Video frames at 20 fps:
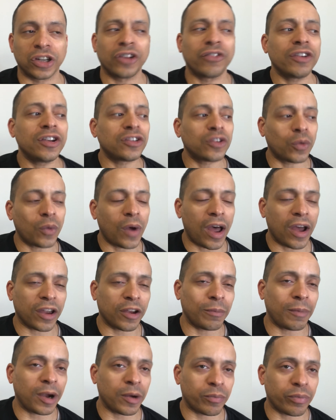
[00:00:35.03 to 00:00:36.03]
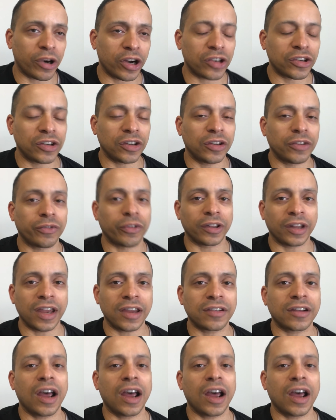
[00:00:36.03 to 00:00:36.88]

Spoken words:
The reason why I'll give my impressions for Days